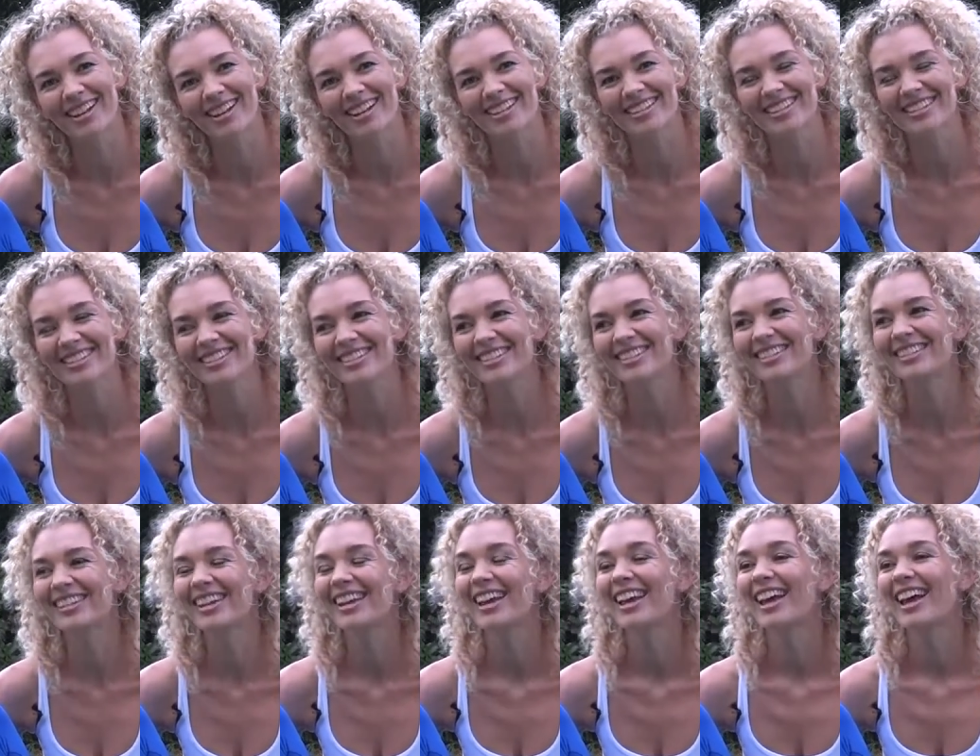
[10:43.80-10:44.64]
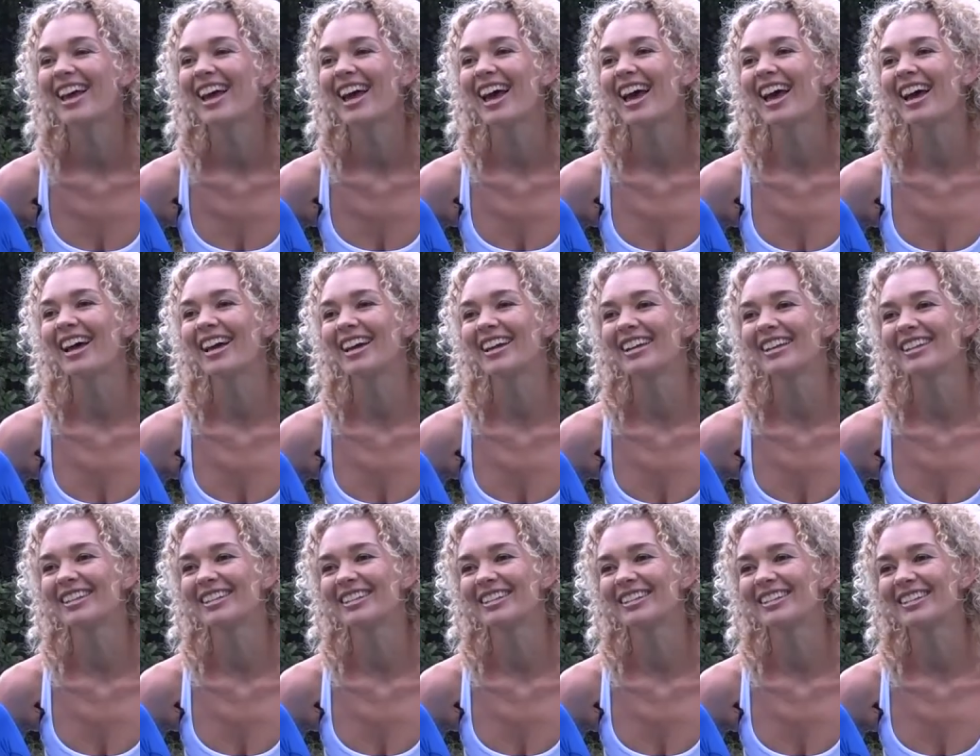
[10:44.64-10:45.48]
classes
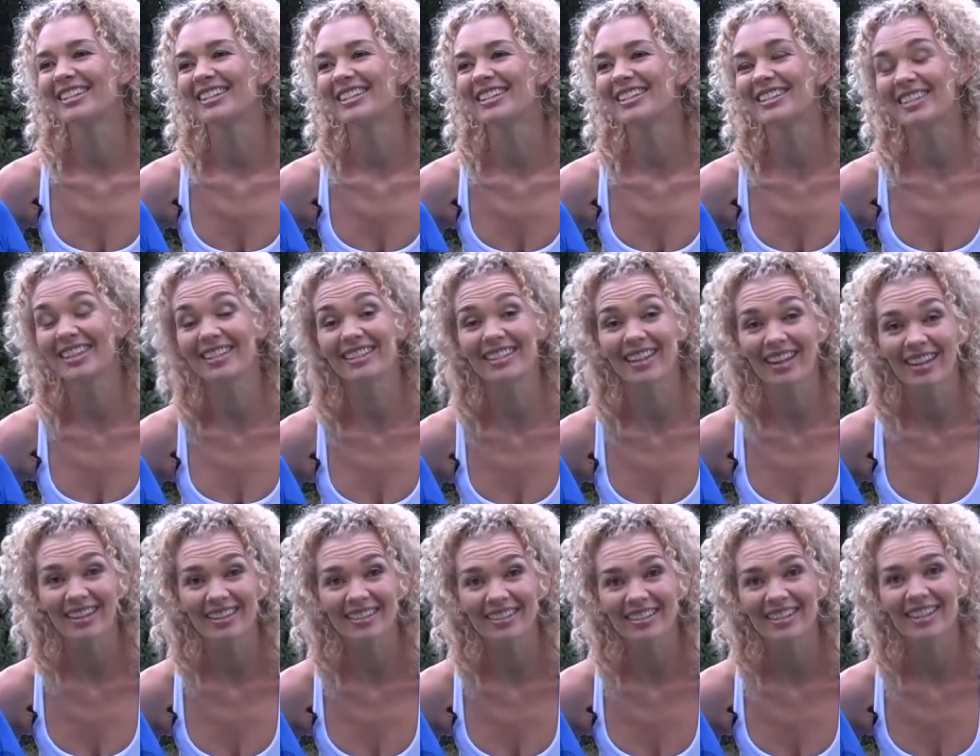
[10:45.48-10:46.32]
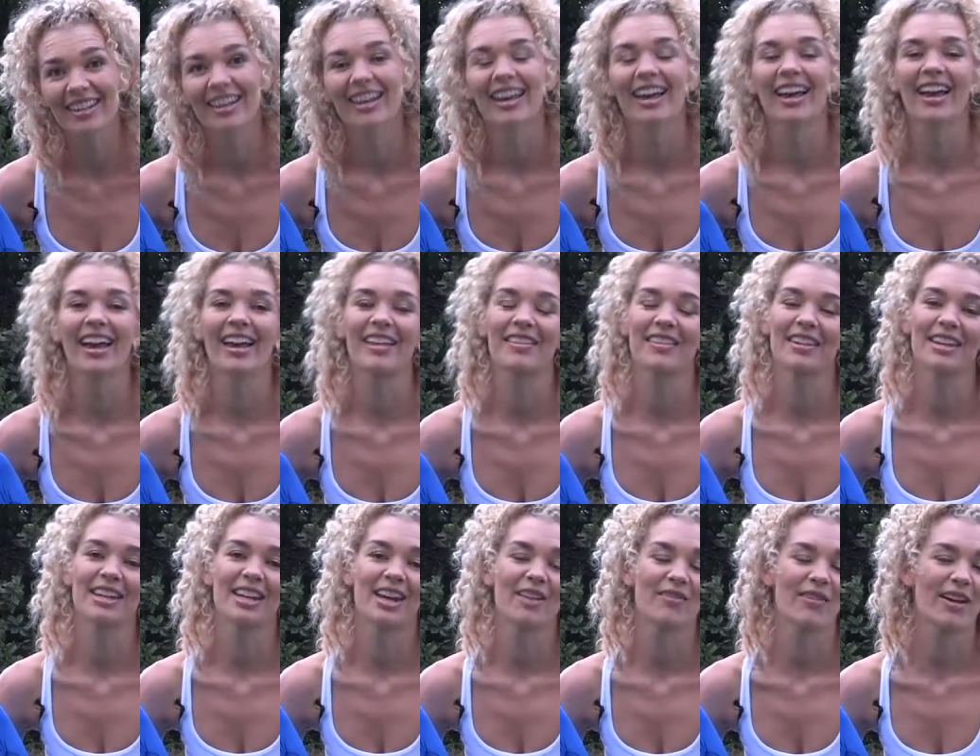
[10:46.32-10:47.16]
and did that, and
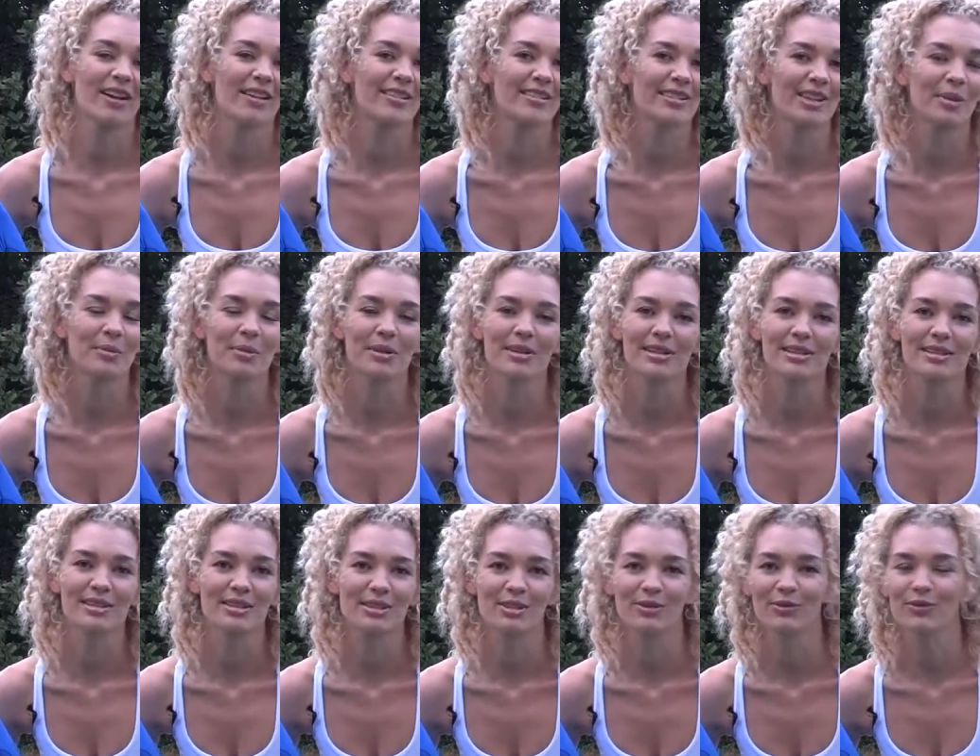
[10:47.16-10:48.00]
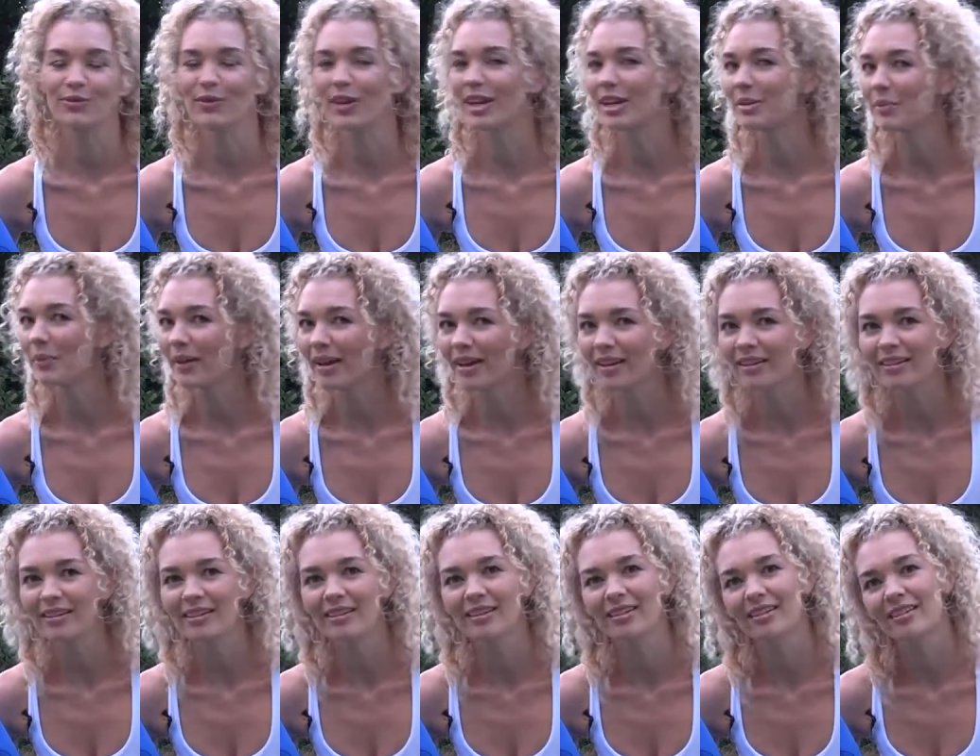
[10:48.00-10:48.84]
then have had so much
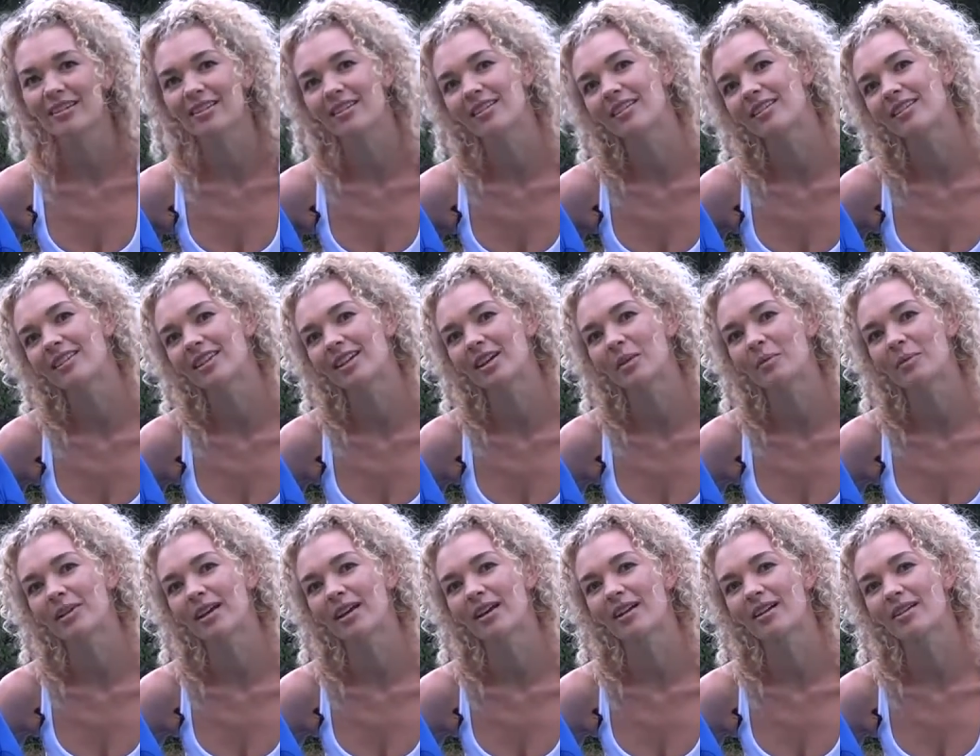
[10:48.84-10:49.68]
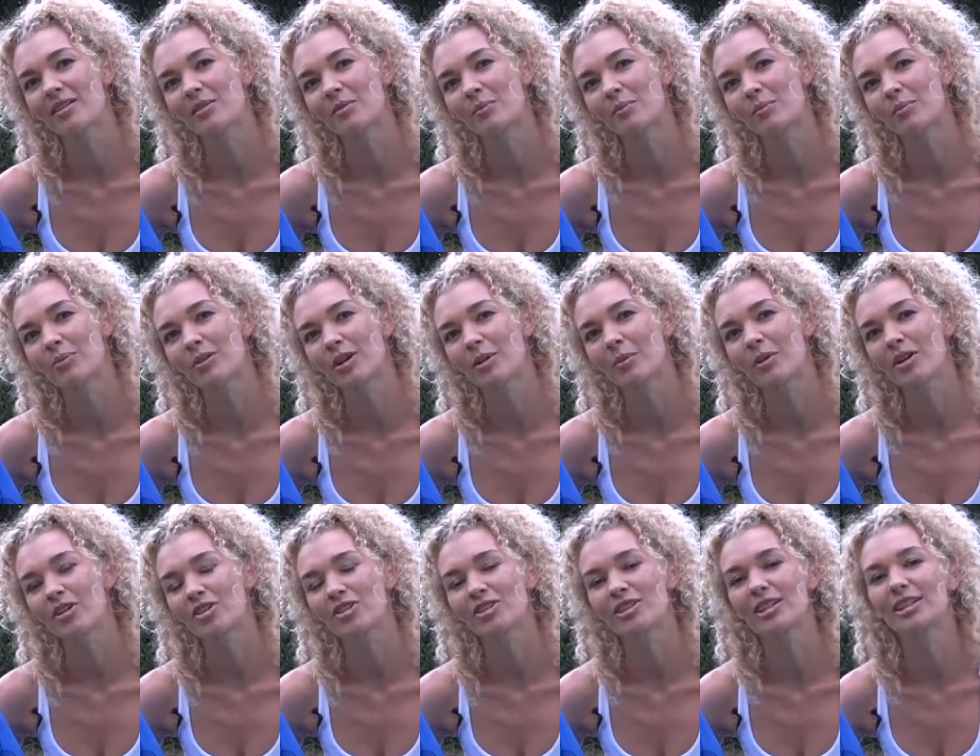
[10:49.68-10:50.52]
feedback that I'm now pretty
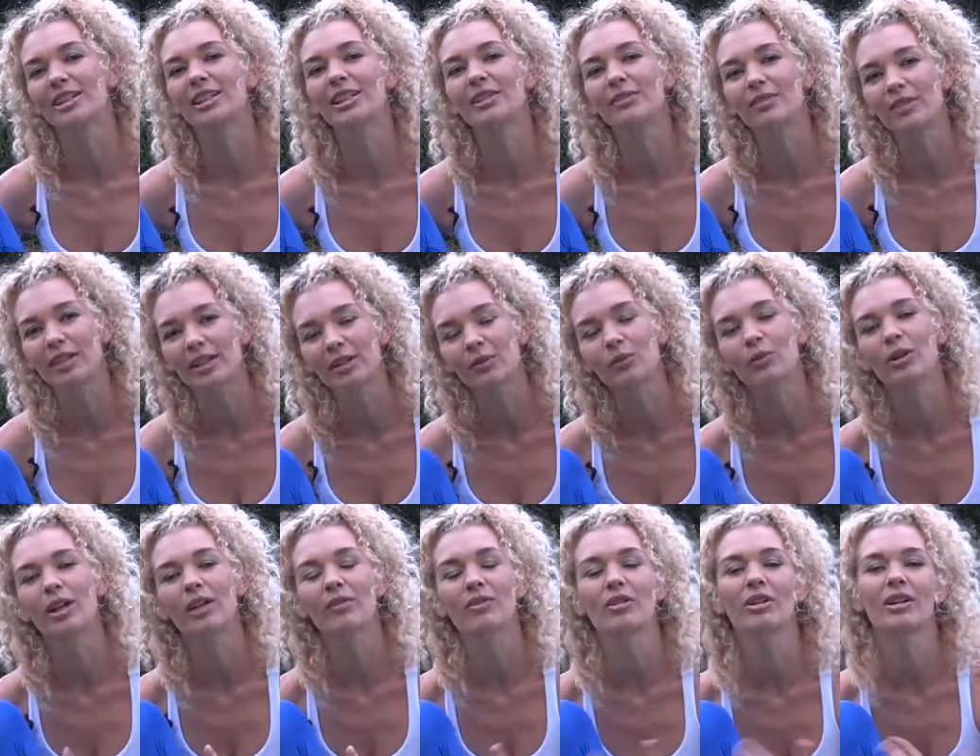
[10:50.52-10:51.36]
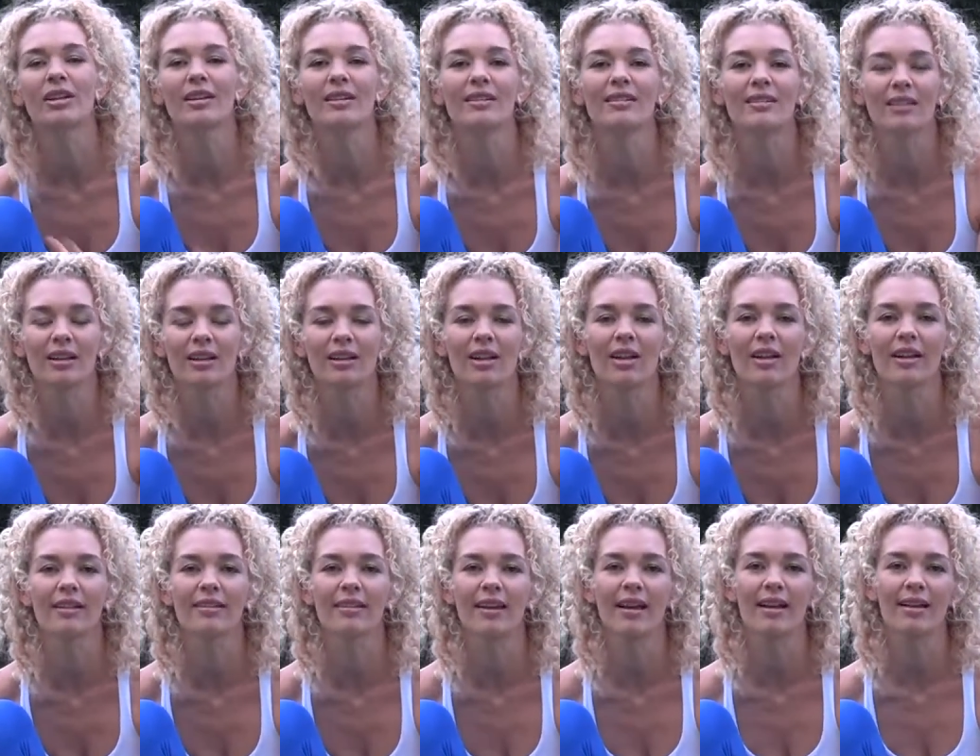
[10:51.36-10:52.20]
much delivering whatever it is that
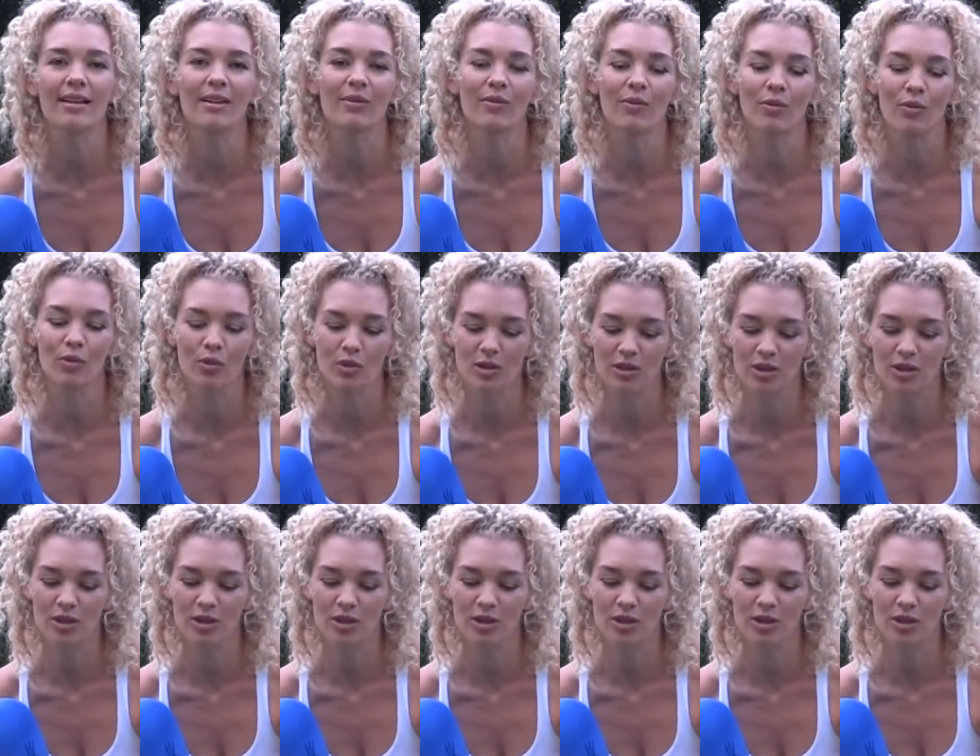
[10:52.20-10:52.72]
clients ask for.